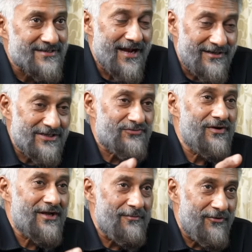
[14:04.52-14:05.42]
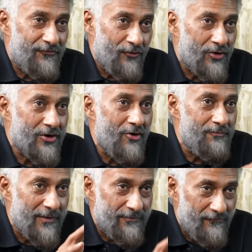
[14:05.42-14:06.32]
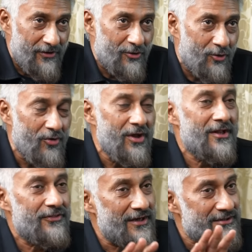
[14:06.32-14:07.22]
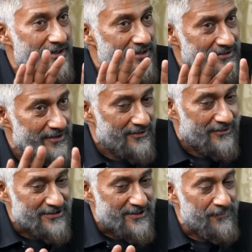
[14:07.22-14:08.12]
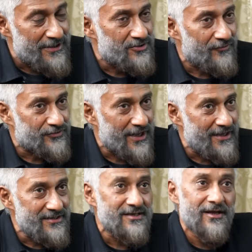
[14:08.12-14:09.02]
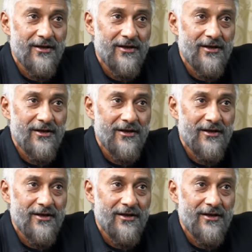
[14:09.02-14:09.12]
scientists will come in foreground people will know that there are disciplines of science